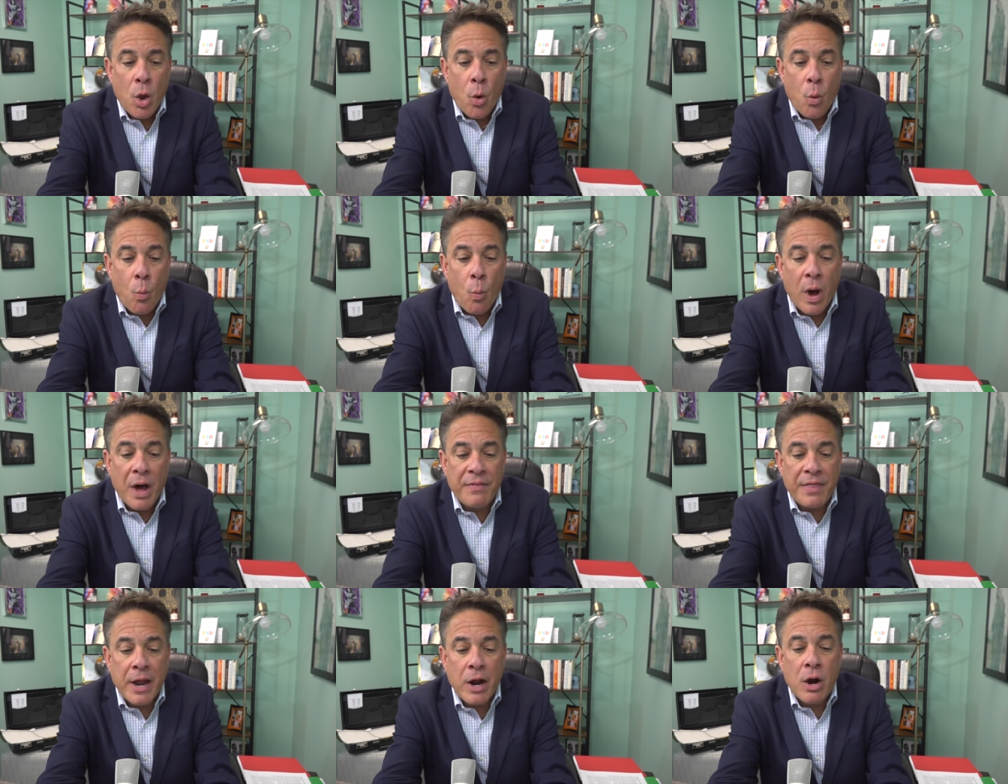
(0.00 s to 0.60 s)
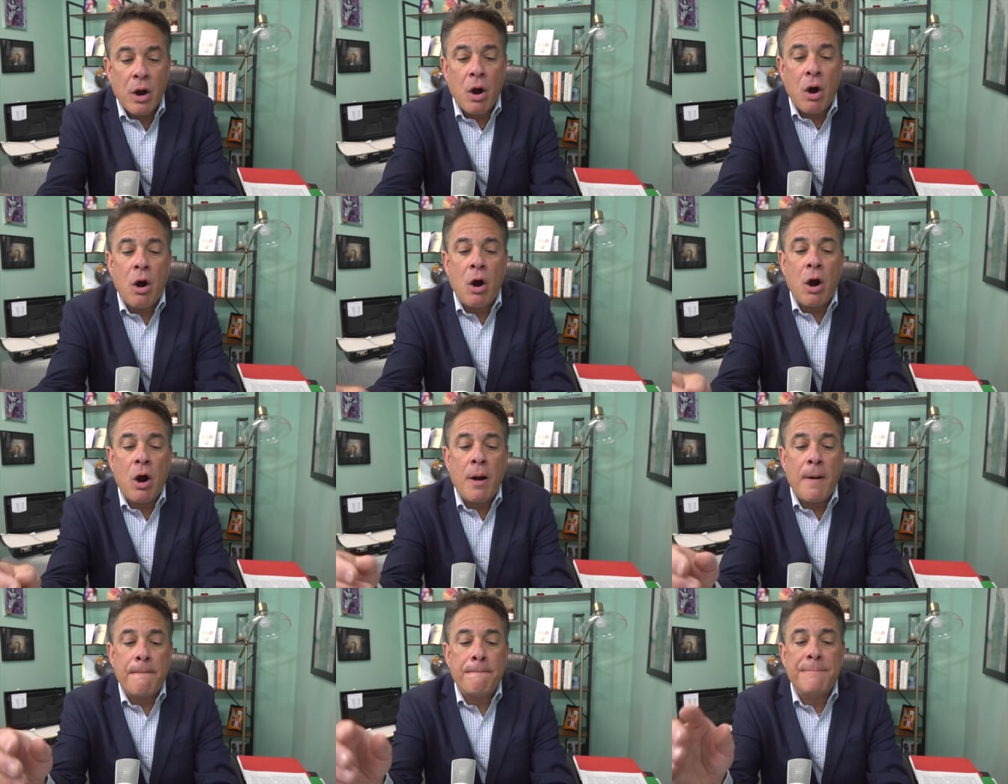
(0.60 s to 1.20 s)
While there
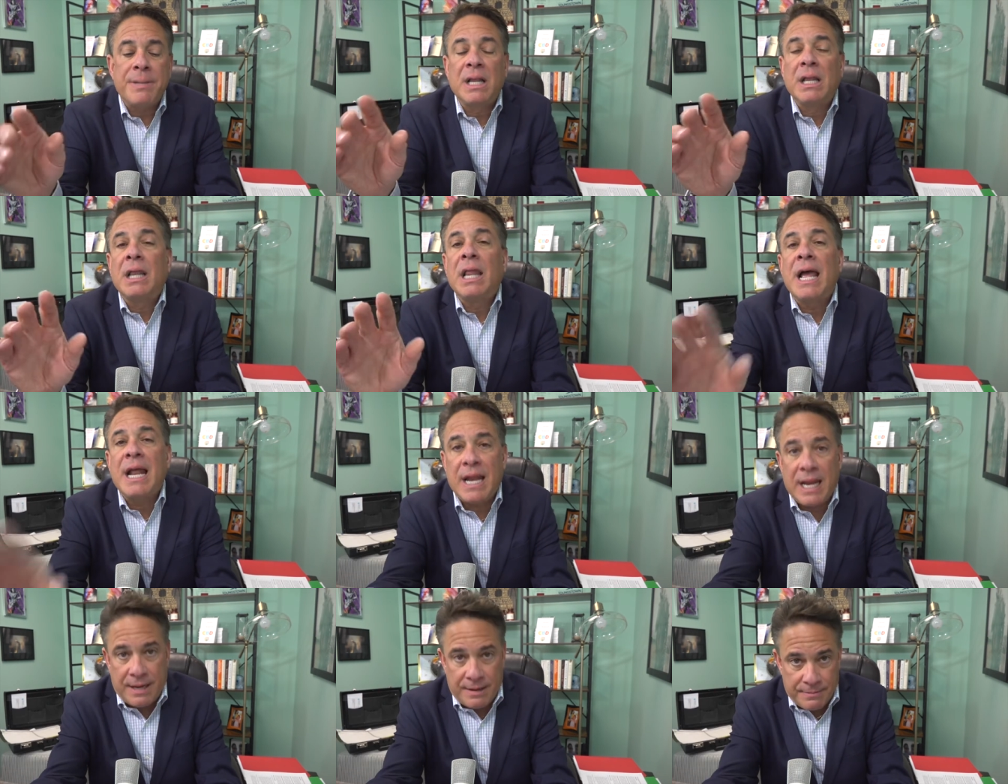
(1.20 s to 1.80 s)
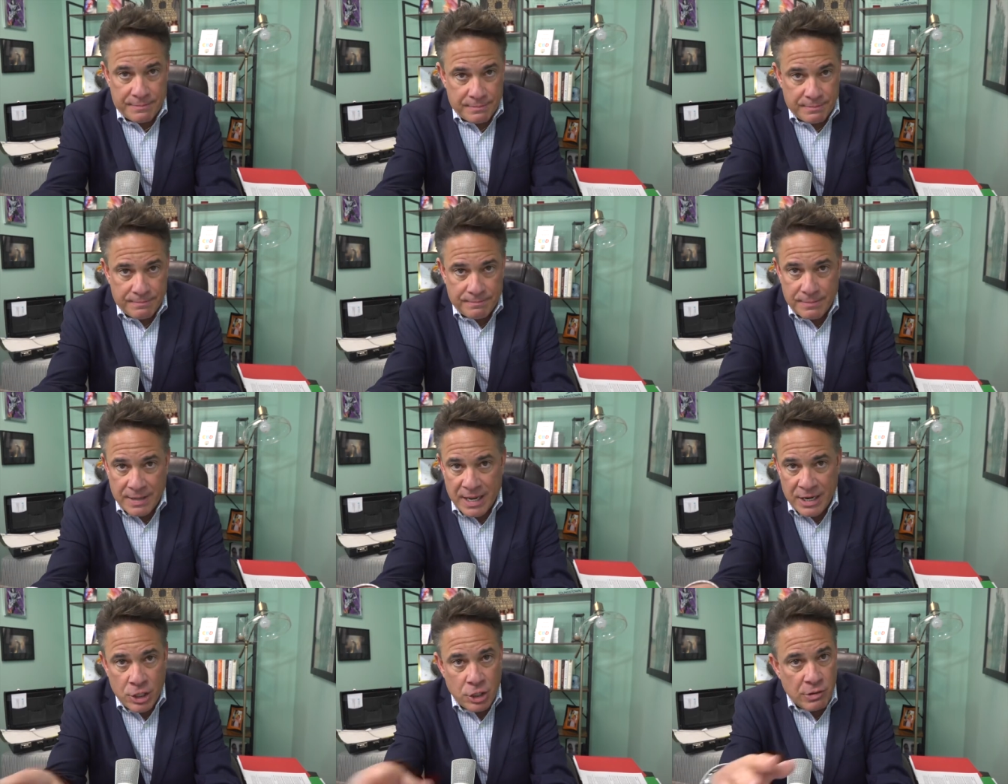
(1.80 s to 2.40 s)
are plenty,
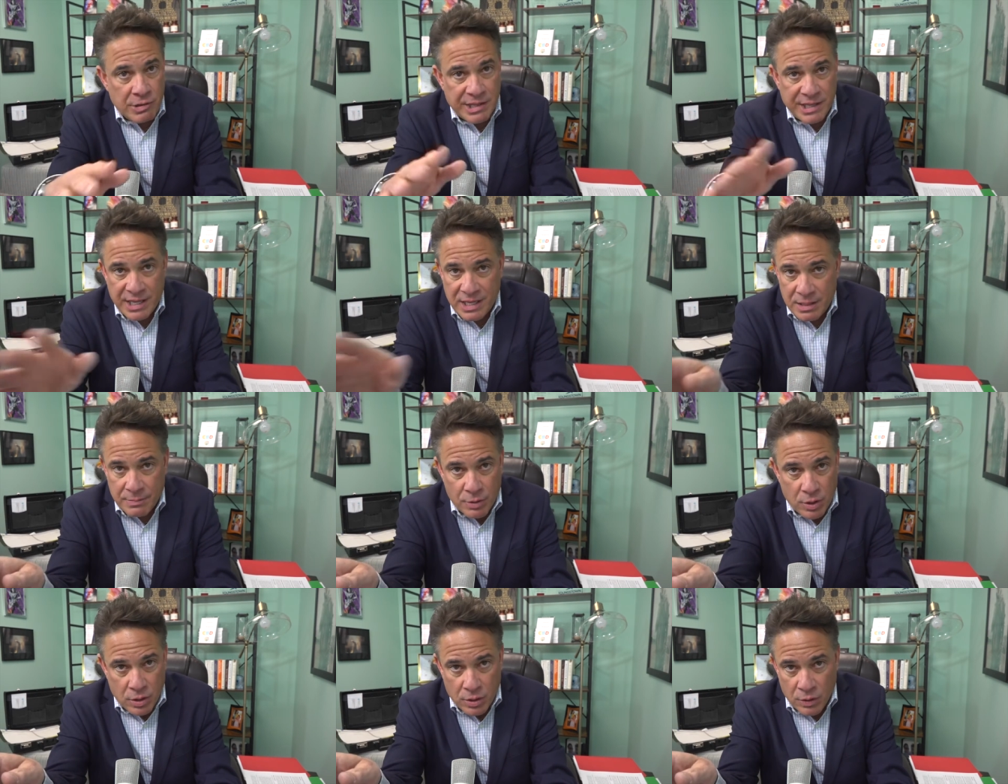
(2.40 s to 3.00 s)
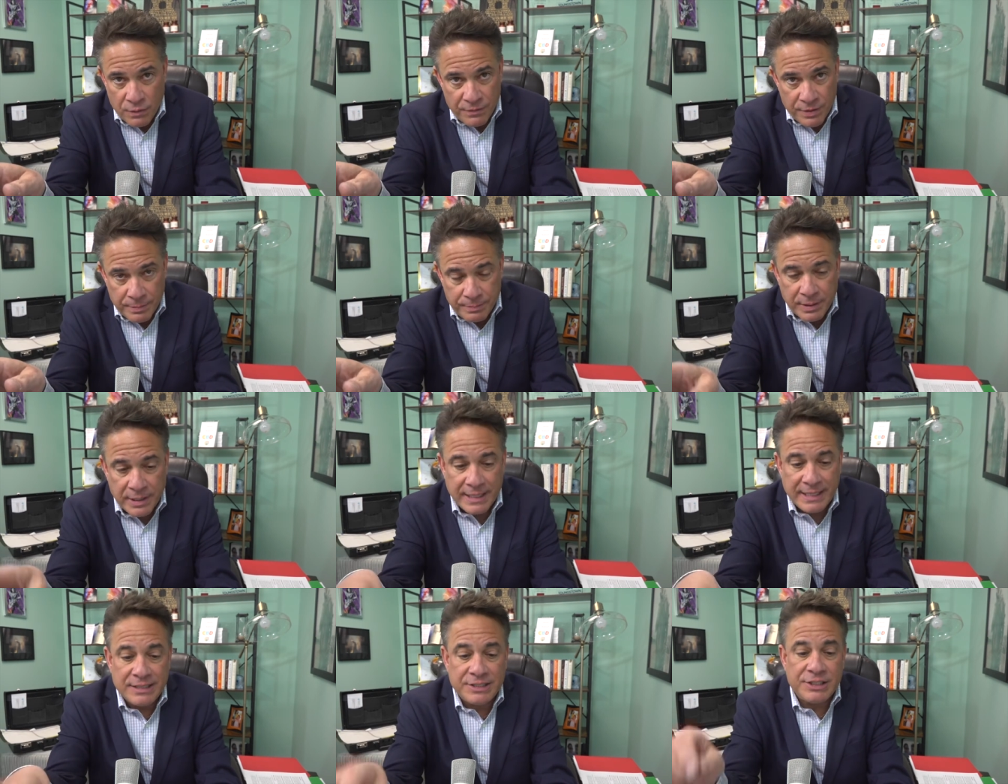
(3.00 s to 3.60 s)
and you see them all over the
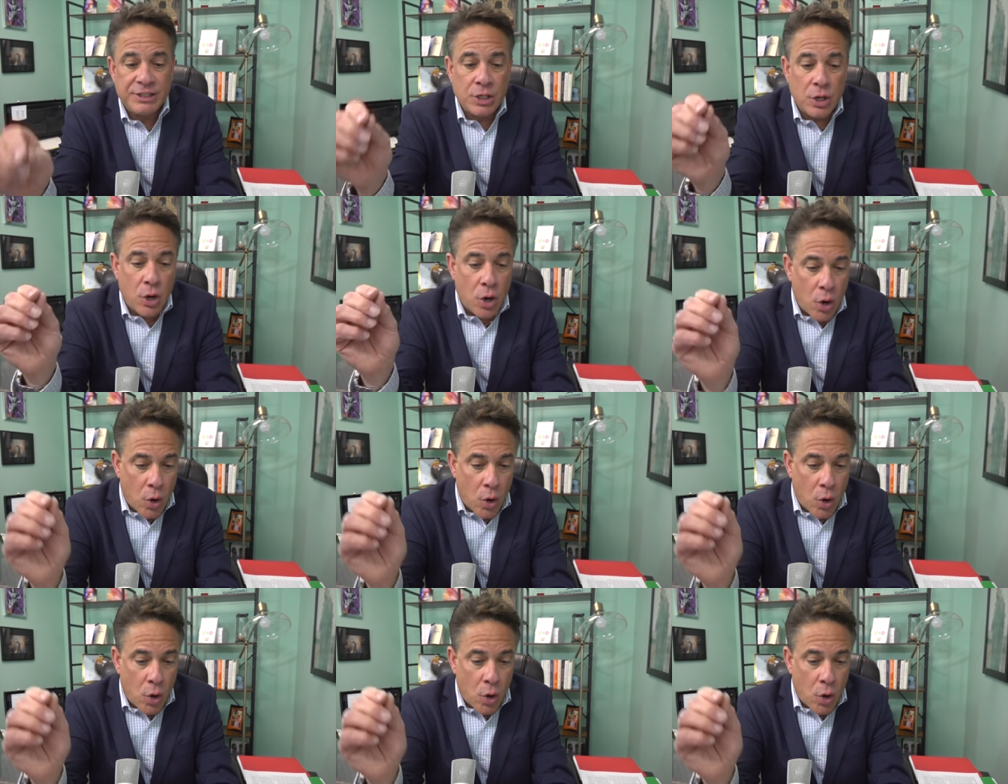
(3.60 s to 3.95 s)
place,